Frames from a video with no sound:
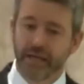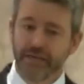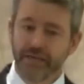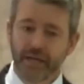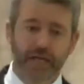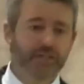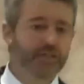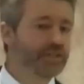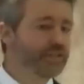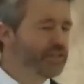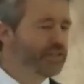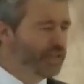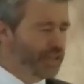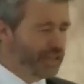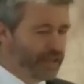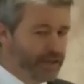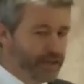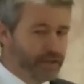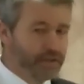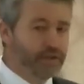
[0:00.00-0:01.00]
not just
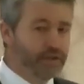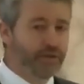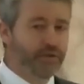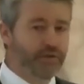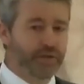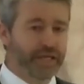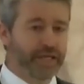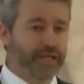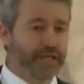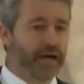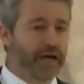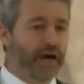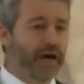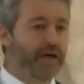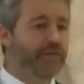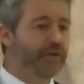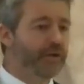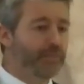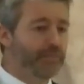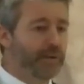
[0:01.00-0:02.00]
including
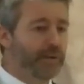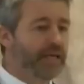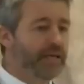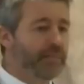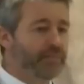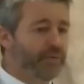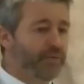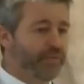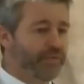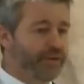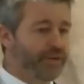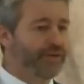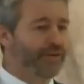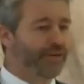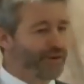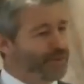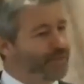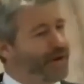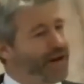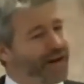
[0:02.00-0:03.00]
other people that
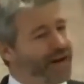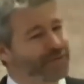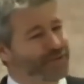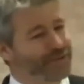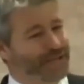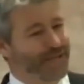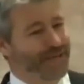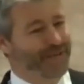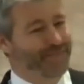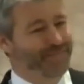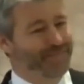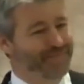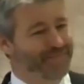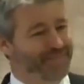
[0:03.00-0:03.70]
are around him,